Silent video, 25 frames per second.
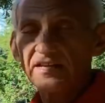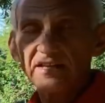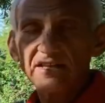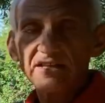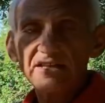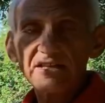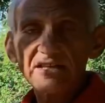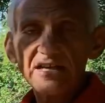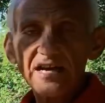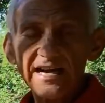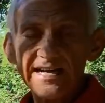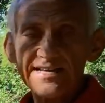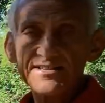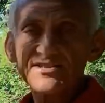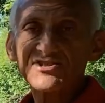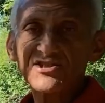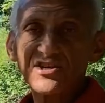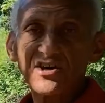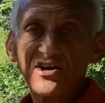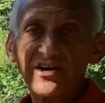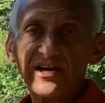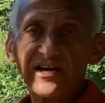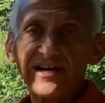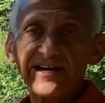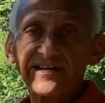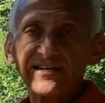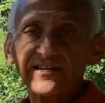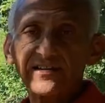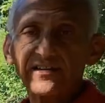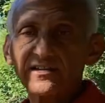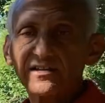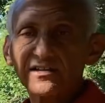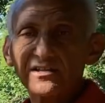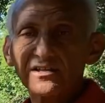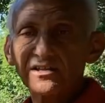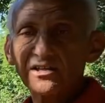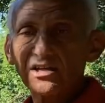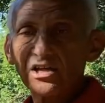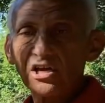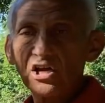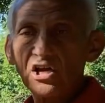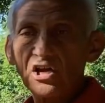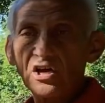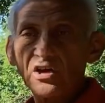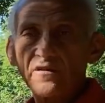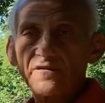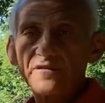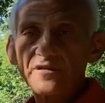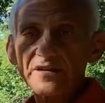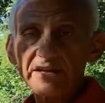hot side
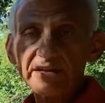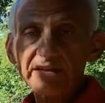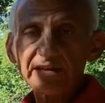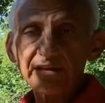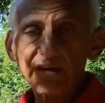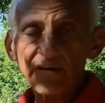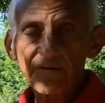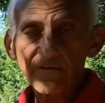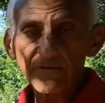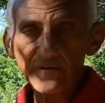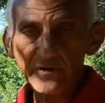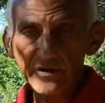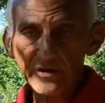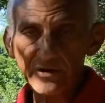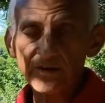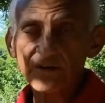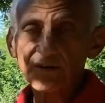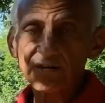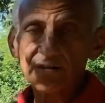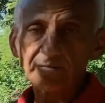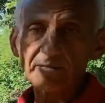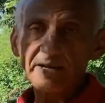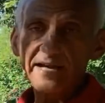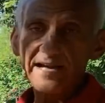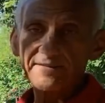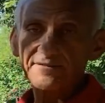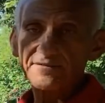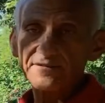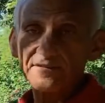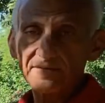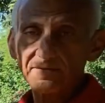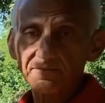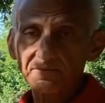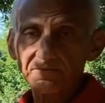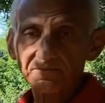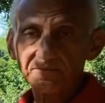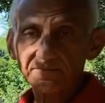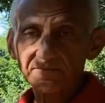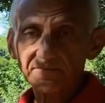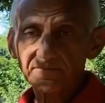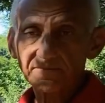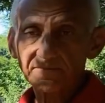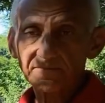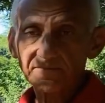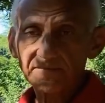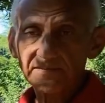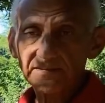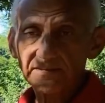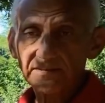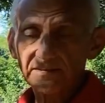of the vertical baffle.
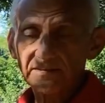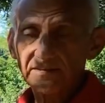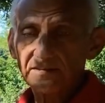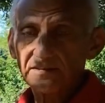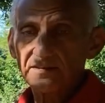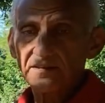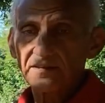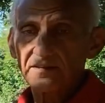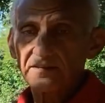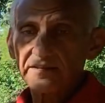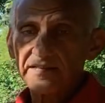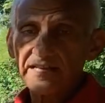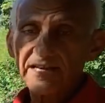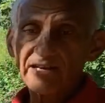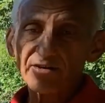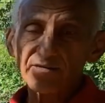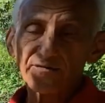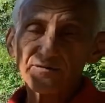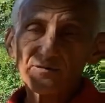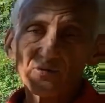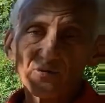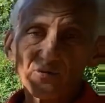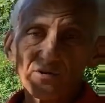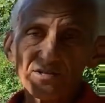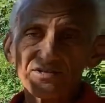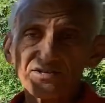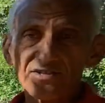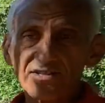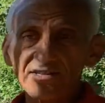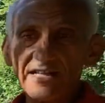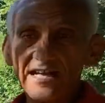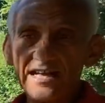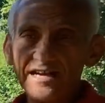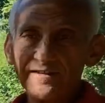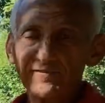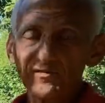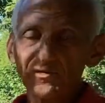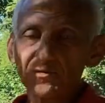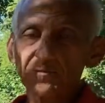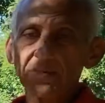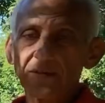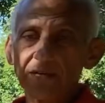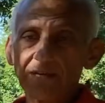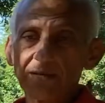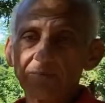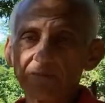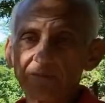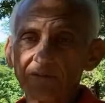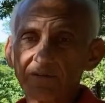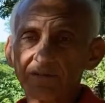Now, of course, a lot of you
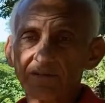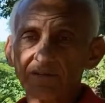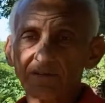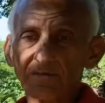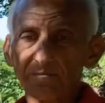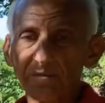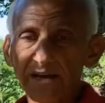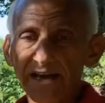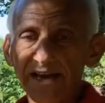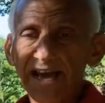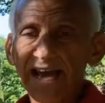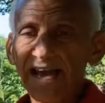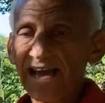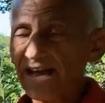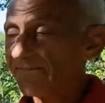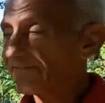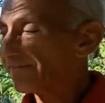people may have